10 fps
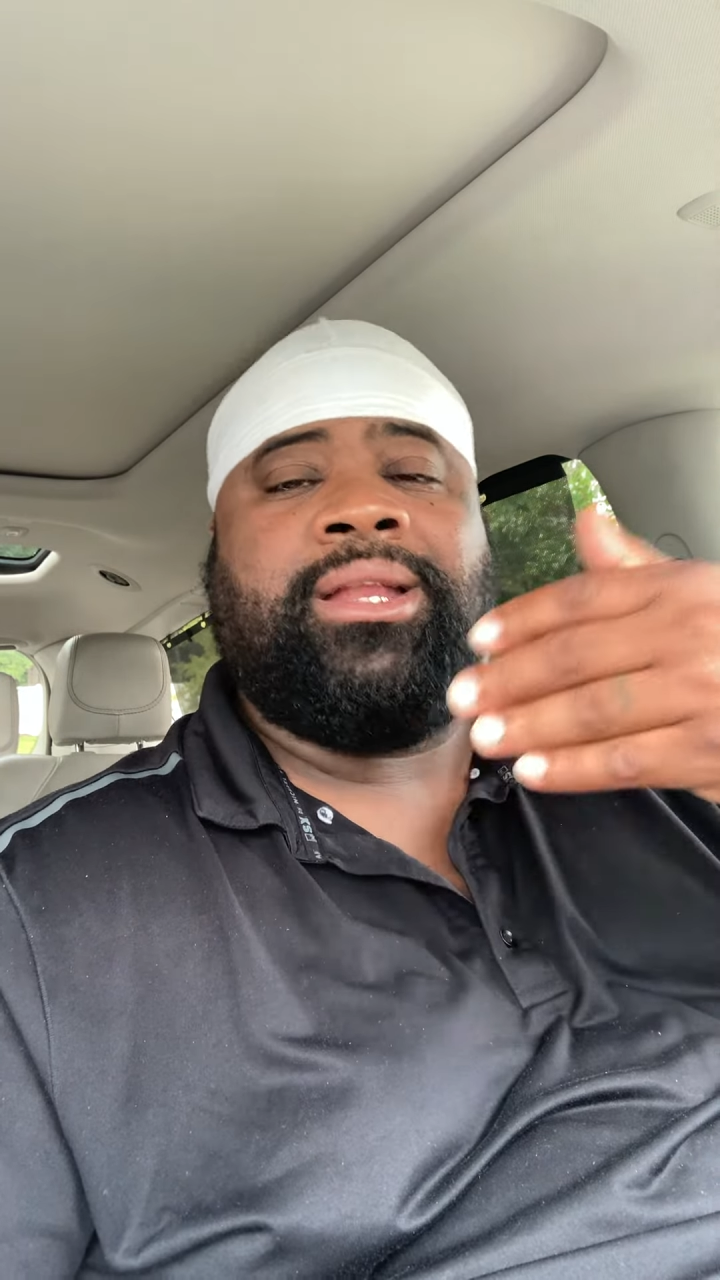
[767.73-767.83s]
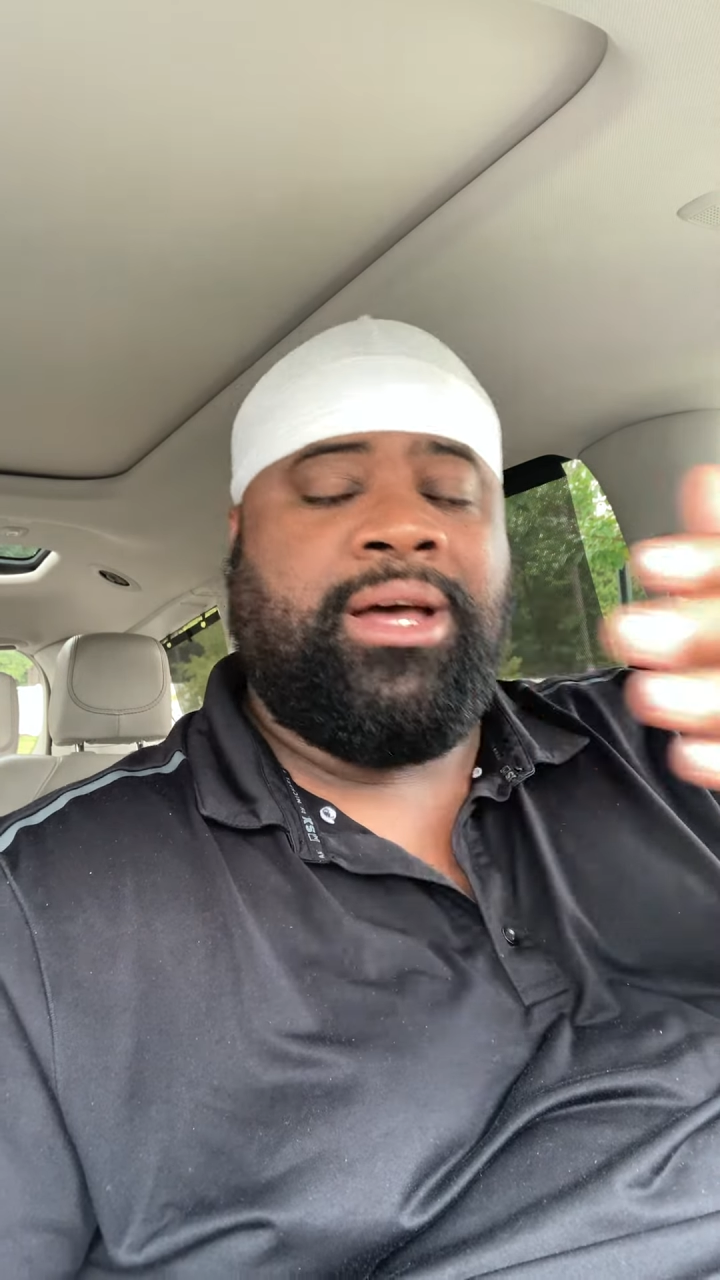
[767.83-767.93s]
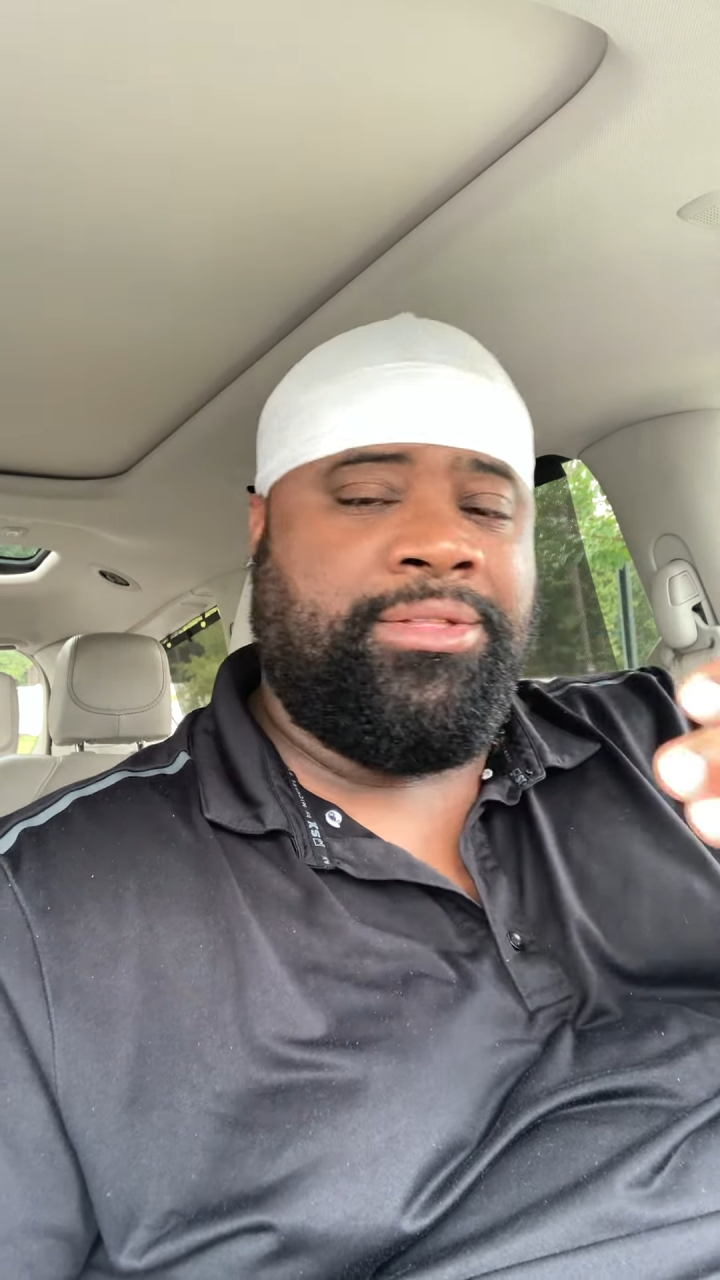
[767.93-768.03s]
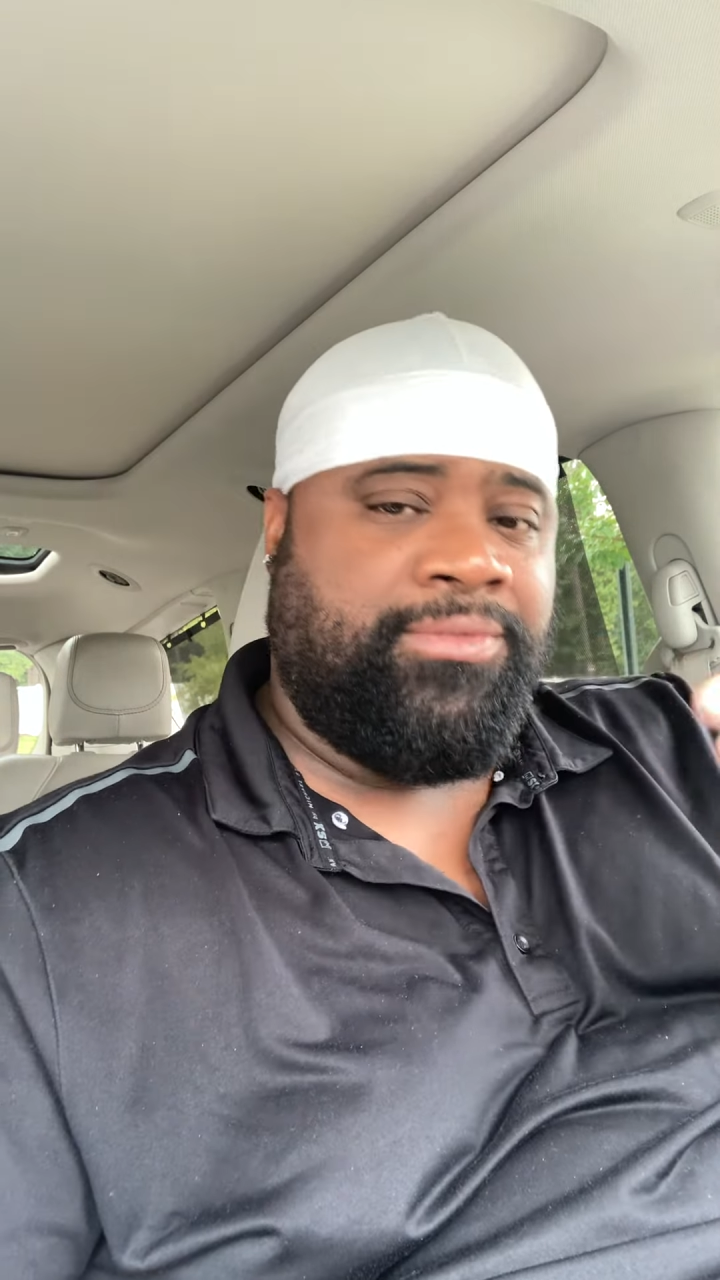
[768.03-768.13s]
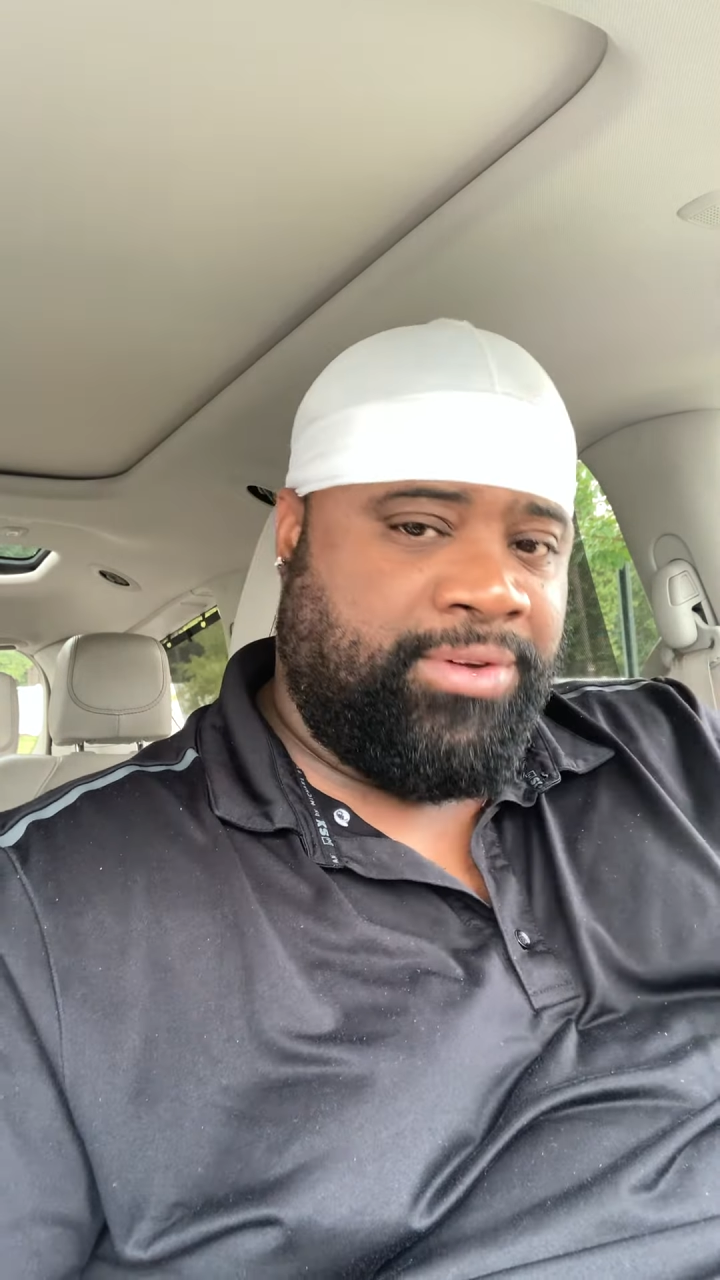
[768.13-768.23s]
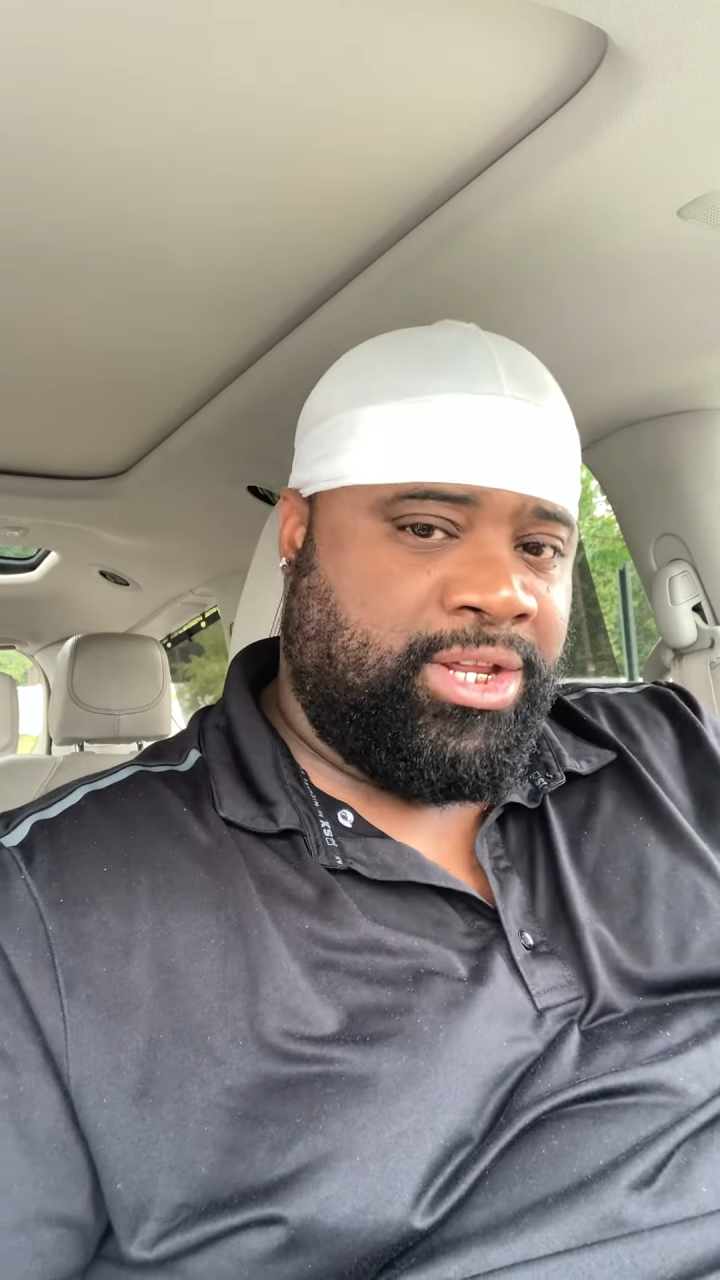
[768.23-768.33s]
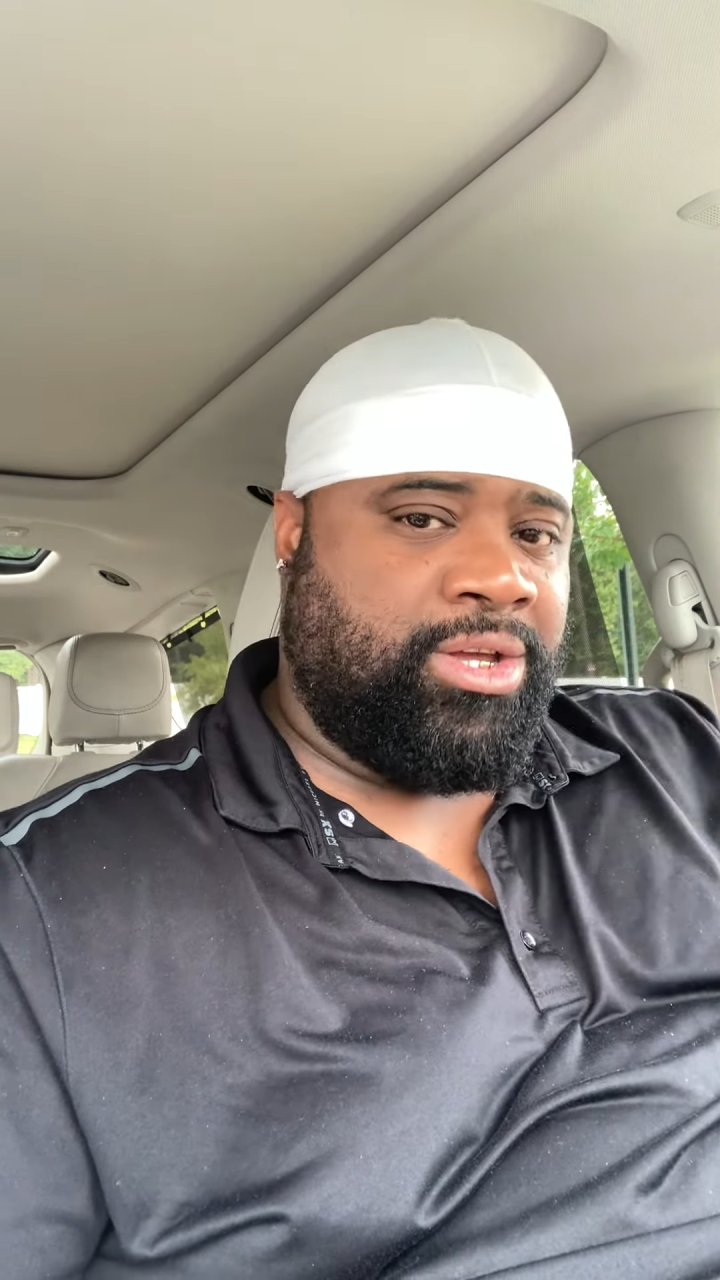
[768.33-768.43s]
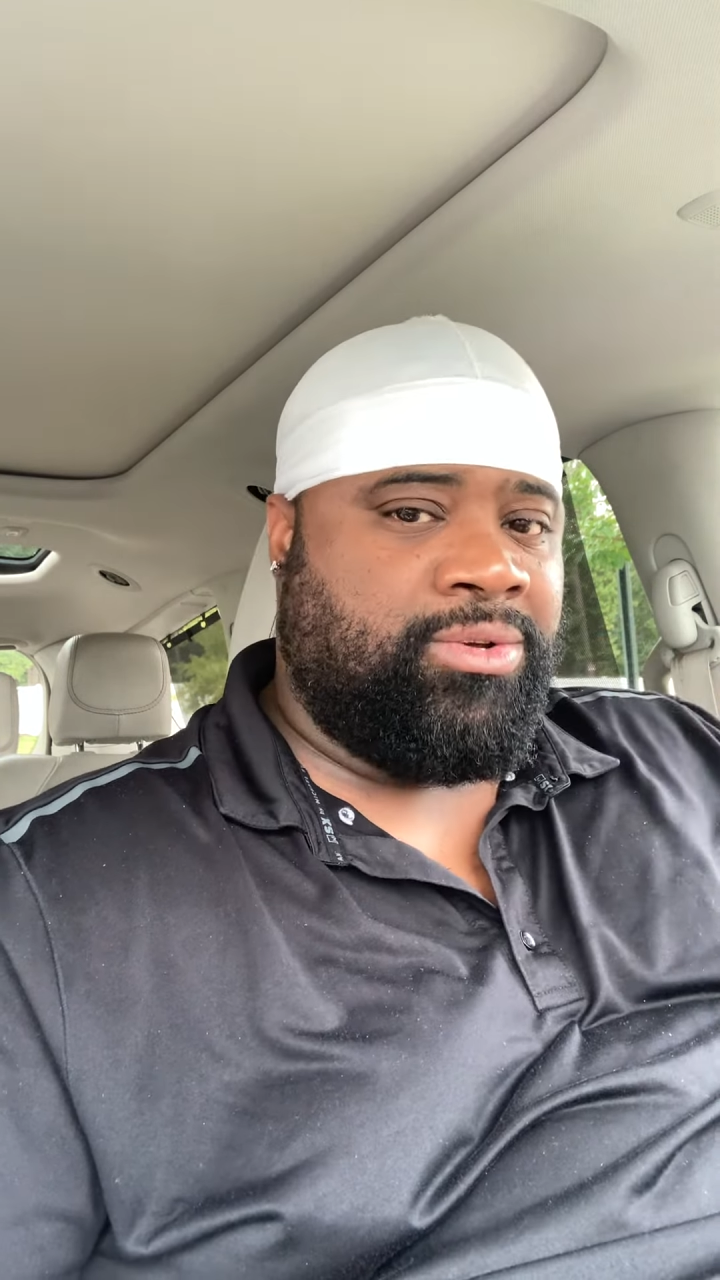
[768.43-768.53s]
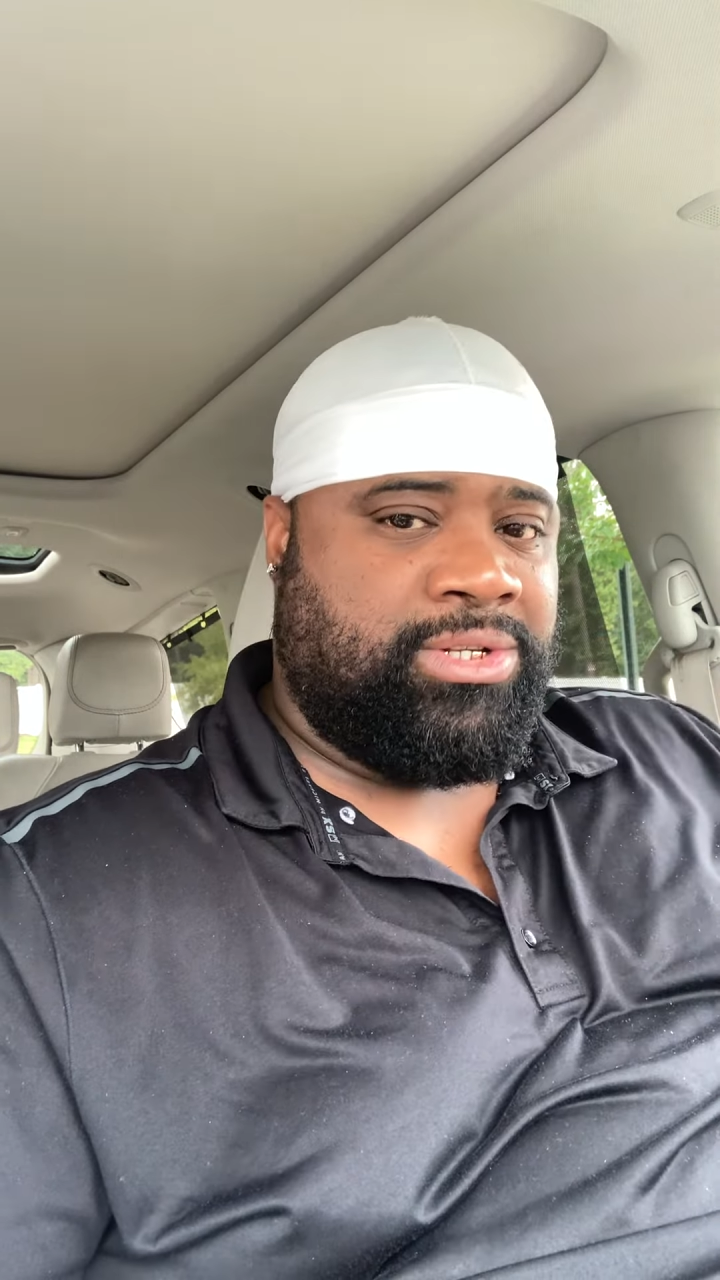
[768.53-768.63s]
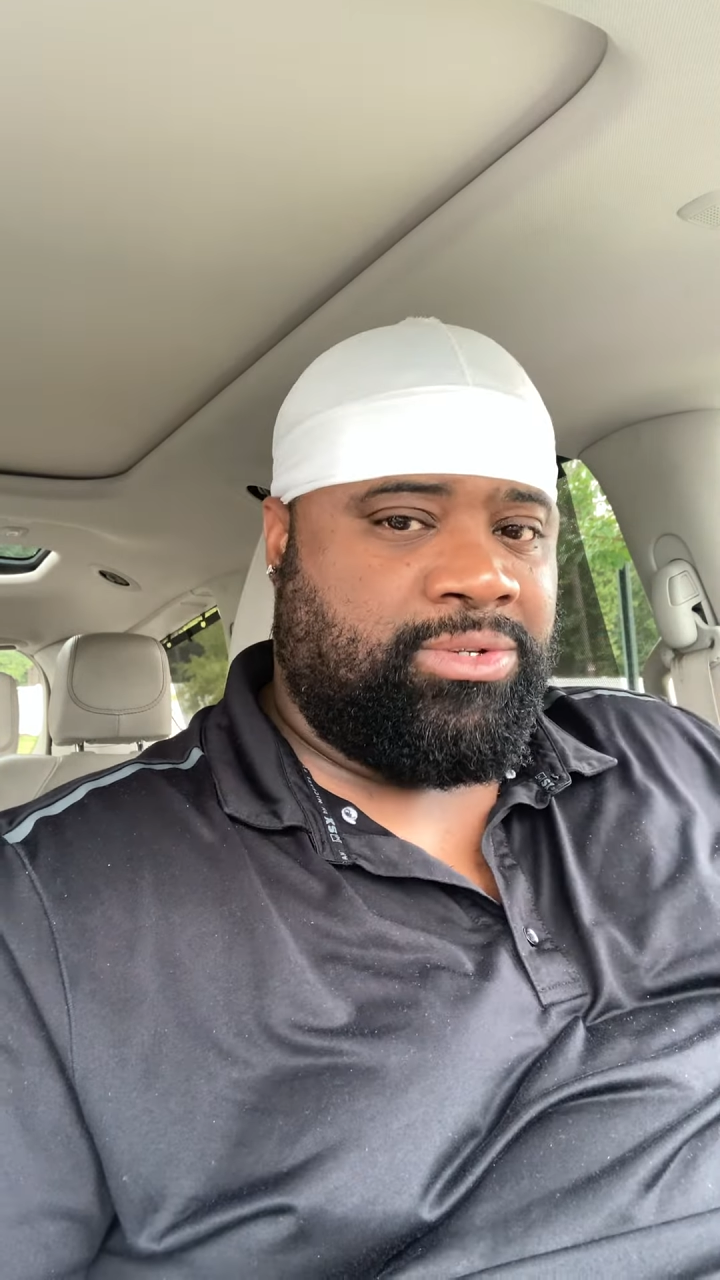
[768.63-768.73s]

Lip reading: other videos